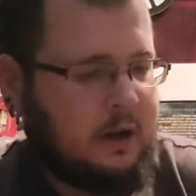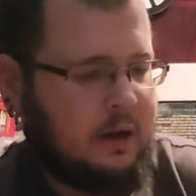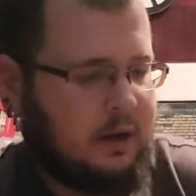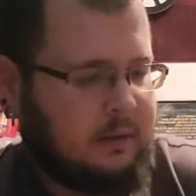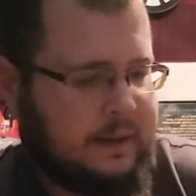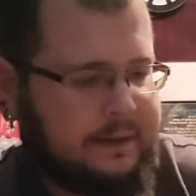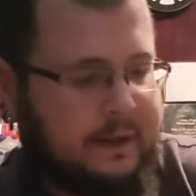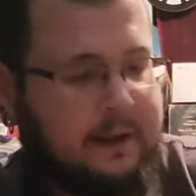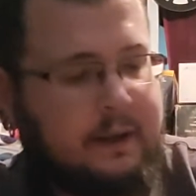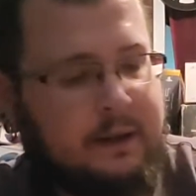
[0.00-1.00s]
Alright.
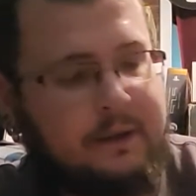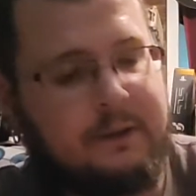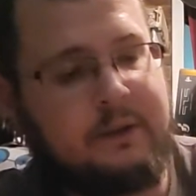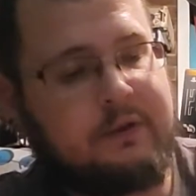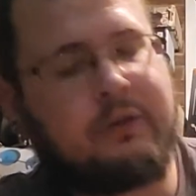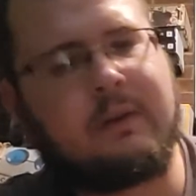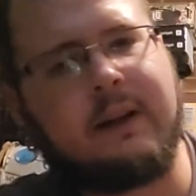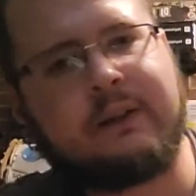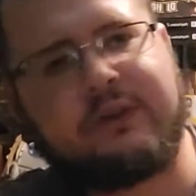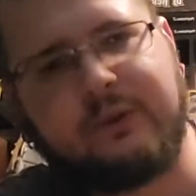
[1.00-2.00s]

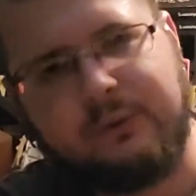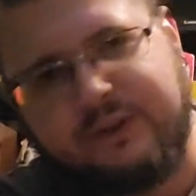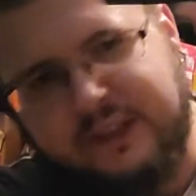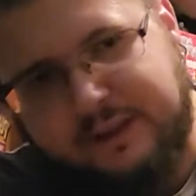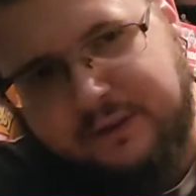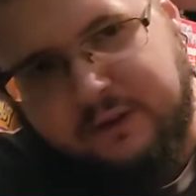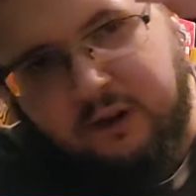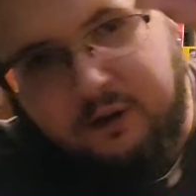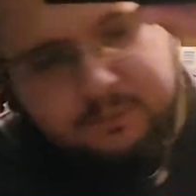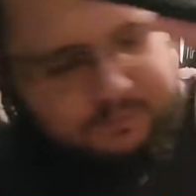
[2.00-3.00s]
Turok 2, Seeds of
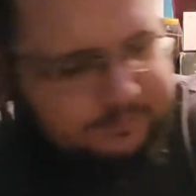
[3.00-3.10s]
Evil.